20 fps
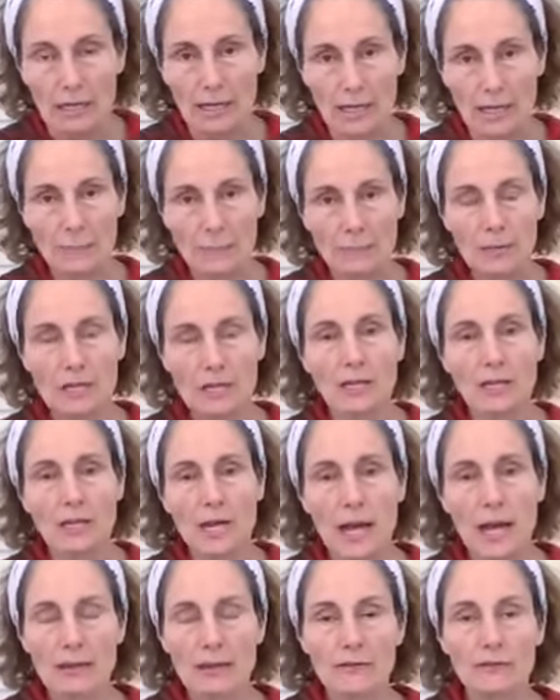keeping the
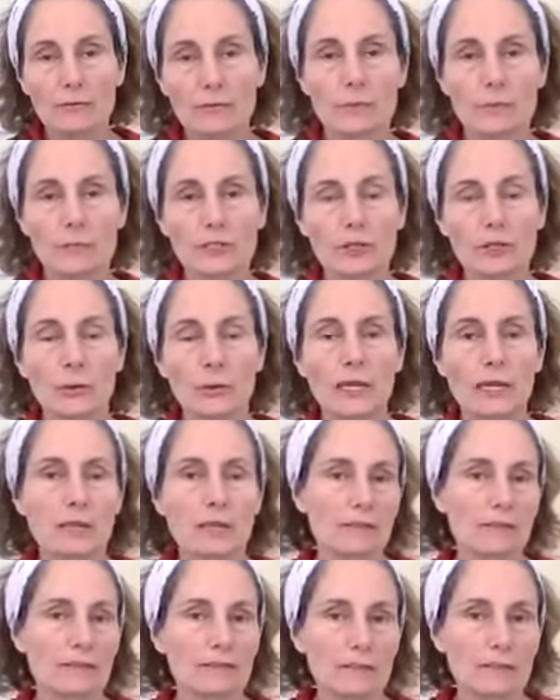knife
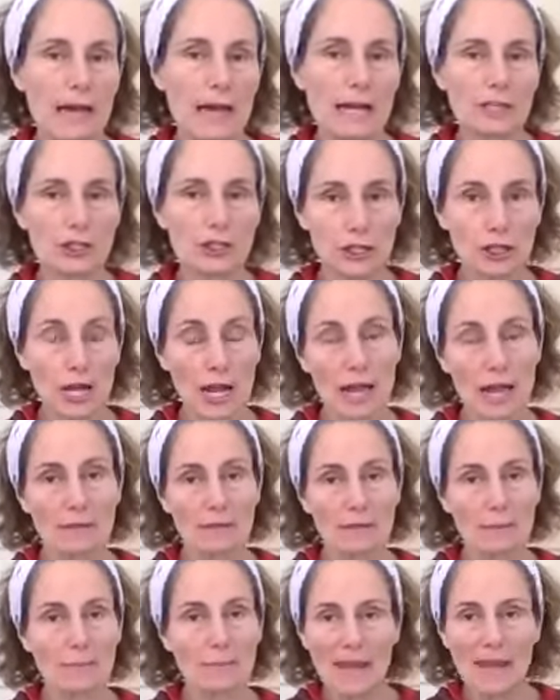between the flesh
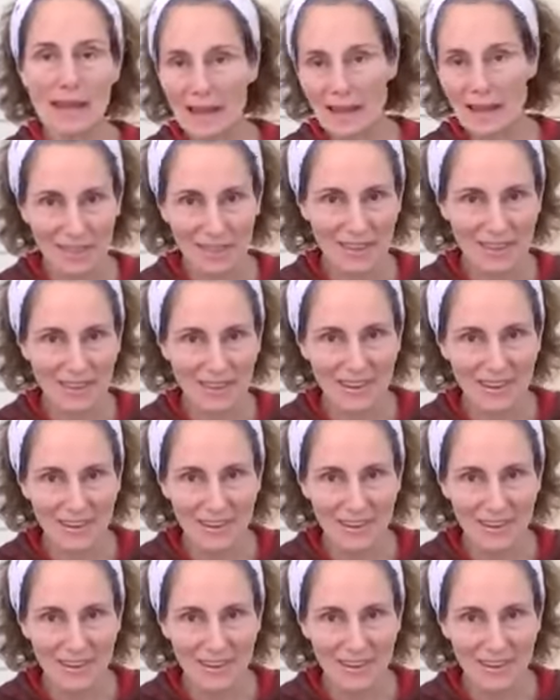and the pith.